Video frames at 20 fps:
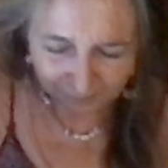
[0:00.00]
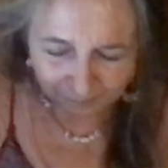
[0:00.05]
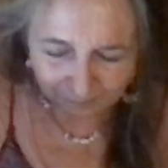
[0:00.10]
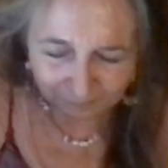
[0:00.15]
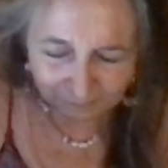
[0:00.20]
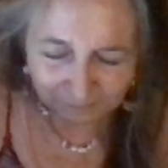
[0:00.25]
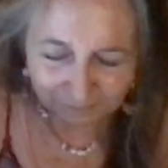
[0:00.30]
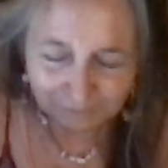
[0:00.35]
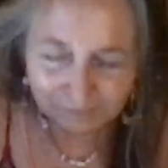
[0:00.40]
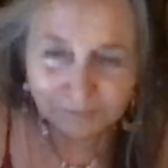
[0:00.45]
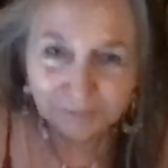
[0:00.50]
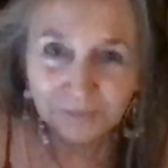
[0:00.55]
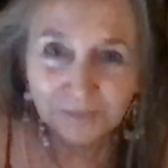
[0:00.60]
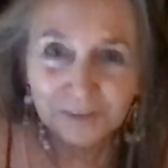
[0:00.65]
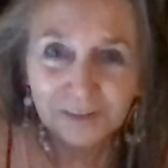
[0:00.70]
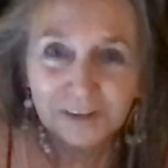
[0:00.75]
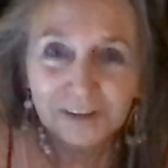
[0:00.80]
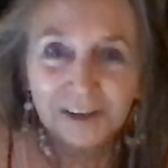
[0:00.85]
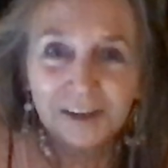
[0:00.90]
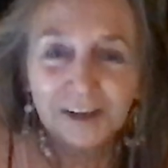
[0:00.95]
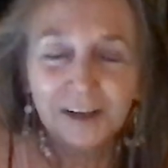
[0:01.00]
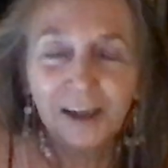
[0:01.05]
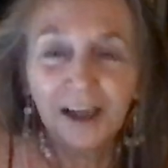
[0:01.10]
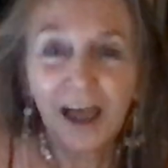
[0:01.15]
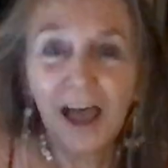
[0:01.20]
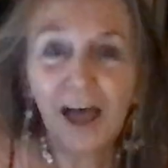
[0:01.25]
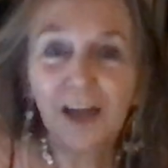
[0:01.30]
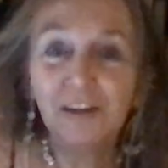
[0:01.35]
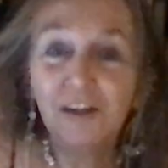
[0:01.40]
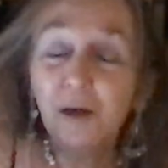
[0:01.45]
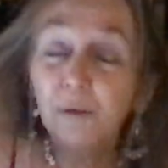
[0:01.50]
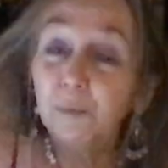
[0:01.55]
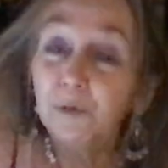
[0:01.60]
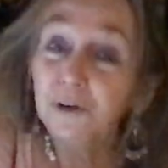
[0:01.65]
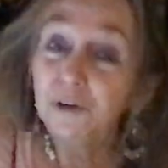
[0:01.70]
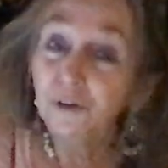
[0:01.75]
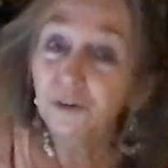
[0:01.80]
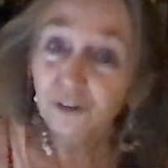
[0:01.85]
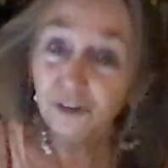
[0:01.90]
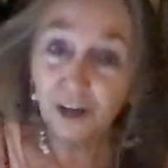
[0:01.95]
And then when
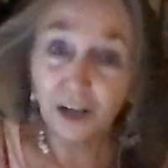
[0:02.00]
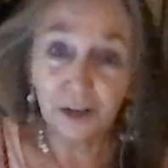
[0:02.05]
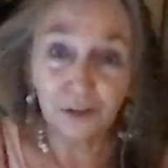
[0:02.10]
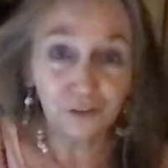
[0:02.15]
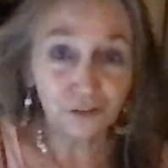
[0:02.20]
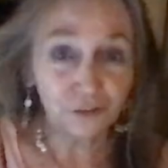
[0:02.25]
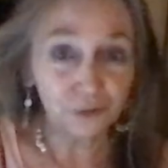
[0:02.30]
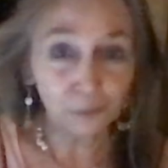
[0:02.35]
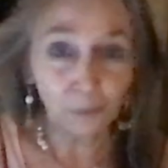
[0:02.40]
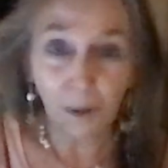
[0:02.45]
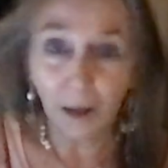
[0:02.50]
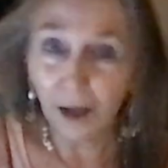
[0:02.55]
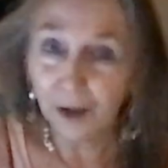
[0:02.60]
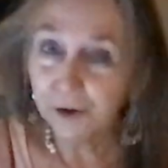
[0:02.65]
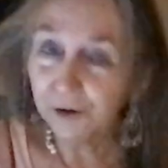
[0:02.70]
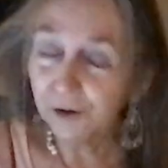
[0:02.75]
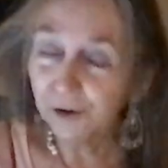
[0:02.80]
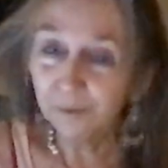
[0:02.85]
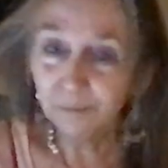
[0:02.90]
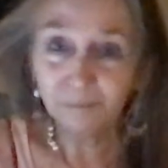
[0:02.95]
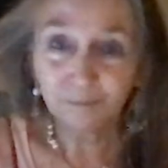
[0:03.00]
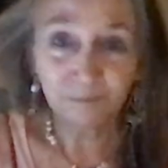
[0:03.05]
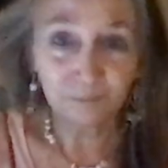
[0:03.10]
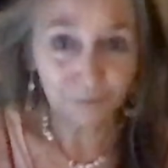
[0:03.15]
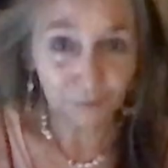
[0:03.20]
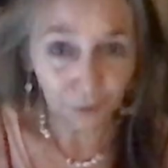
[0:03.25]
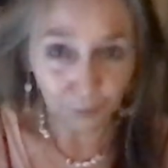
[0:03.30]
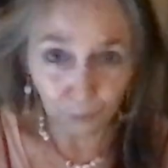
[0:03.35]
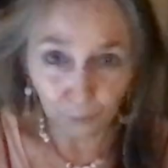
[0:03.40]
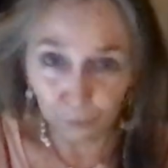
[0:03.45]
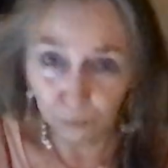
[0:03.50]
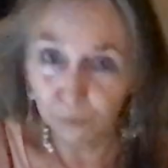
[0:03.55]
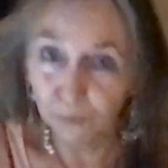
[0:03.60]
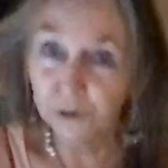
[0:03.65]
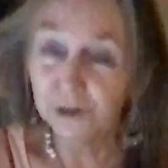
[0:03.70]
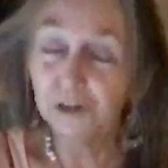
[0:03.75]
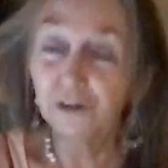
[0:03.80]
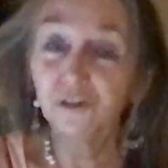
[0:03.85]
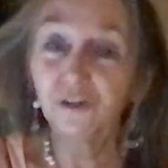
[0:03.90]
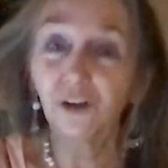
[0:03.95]
you change the water,
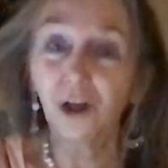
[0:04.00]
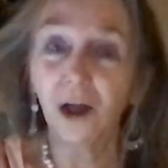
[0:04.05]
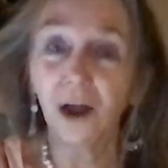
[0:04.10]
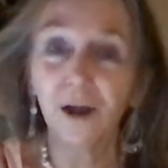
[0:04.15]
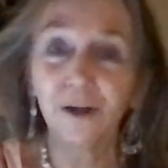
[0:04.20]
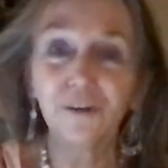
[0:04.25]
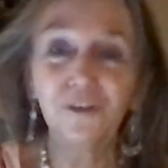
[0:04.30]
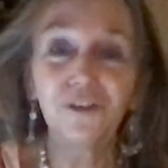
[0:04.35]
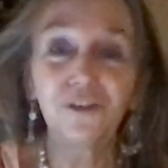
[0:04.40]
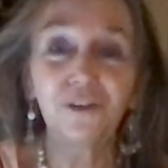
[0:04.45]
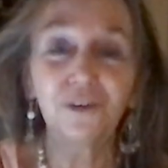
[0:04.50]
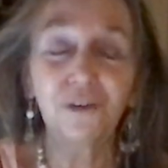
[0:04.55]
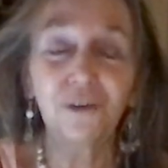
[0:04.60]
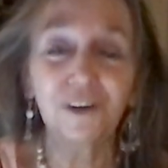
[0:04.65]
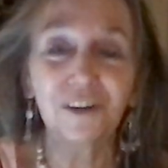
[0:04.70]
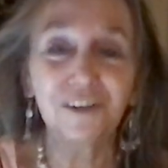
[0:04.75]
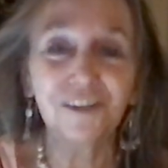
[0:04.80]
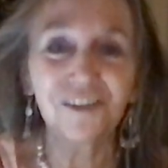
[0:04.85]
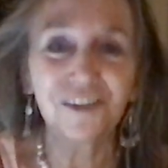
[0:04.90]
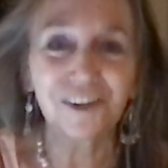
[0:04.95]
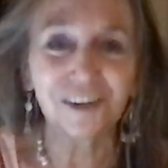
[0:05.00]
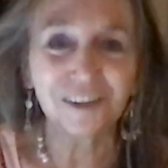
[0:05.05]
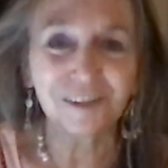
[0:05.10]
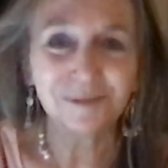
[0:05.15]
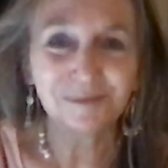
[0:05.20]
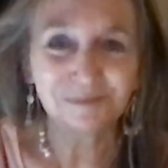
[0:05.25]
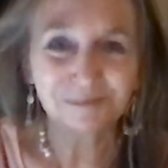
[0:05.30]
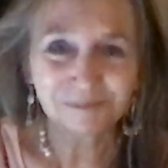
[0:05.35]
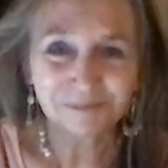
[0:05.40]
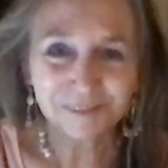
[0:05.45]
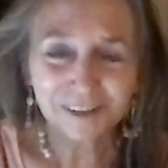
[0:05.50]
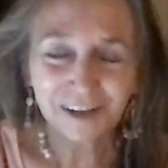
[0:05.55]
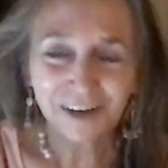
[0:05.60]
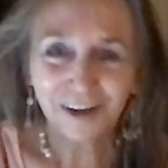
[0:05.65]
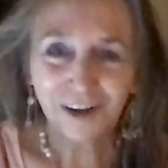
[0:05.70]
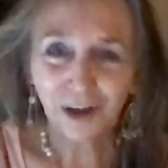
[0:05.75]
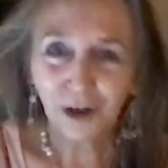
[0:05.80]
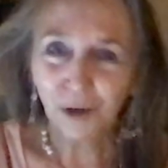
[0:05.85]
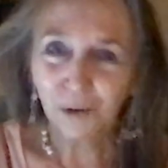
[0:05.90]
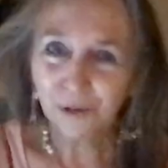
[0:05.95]
recharge your crystal.
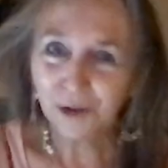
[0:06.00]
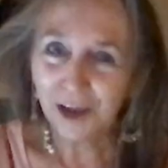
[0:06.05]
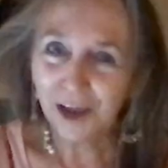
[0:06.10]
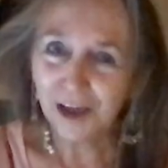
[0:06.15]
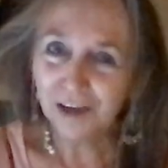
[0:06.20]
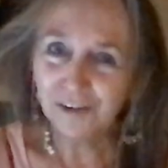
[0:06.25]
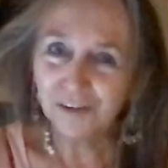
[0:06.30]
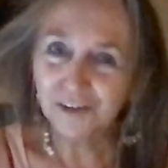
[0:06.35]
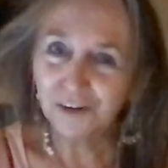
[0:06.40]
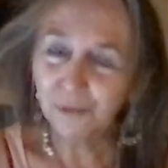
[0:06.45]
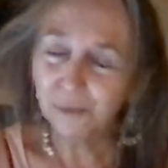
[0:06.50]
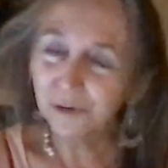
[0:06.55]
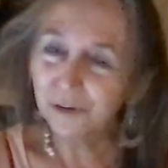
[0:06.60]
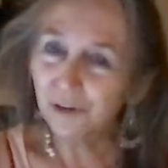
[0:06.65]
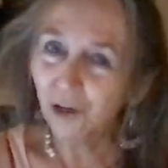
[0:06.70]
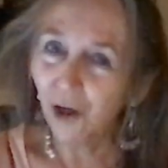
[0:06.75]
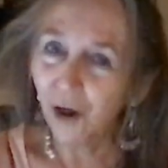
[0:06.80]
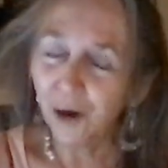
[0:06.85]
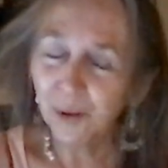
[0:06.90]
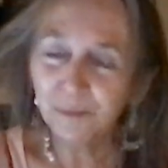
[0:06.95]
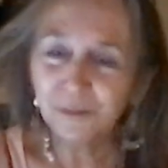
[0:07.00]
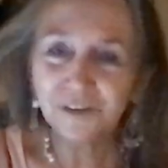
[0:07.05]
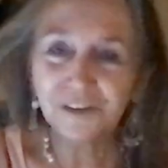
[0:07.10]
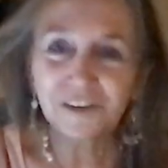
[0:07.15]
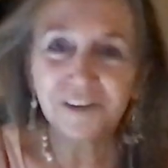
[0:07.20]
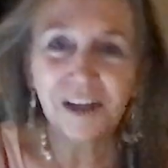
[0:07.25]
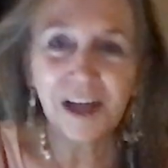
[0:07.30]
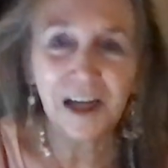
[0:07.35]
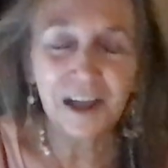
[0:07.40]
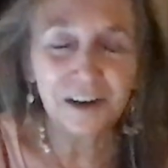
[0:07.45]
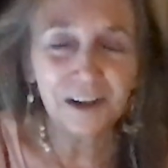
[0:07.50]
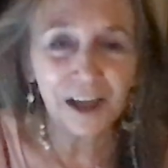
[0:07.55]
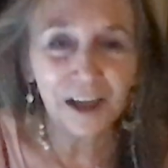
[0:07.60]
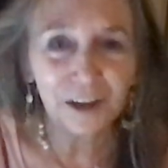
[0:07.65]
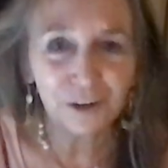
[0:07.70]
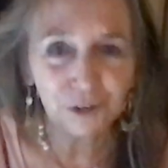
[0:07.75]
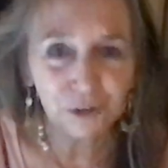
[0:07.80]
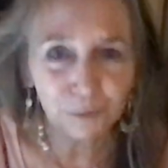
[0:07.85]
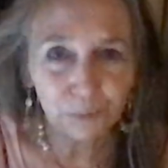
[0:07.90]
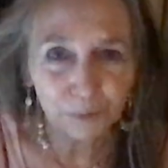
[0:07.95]
Okay, so with harm to none and
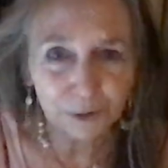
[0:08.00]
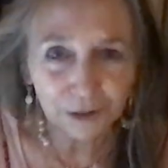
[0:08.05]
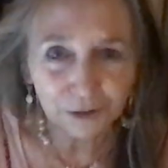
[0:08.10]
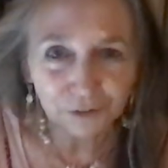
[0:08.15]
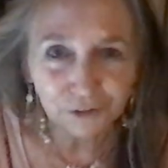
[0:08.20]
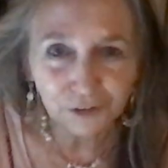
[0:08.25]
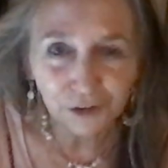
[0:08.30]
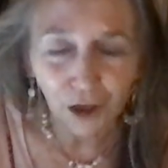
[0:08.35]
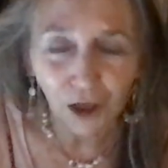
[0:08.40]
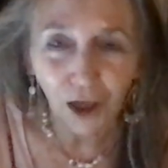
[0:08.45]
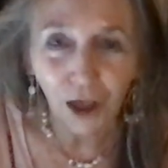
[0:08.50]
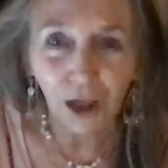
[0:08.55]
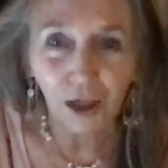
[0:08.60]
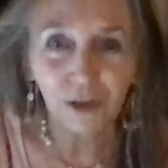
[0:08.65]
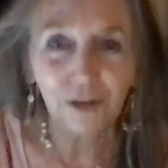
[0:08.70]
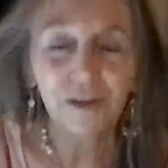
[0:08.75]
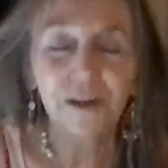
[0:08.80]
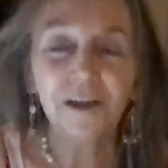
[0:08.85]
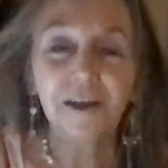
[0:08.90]
goodwill to all,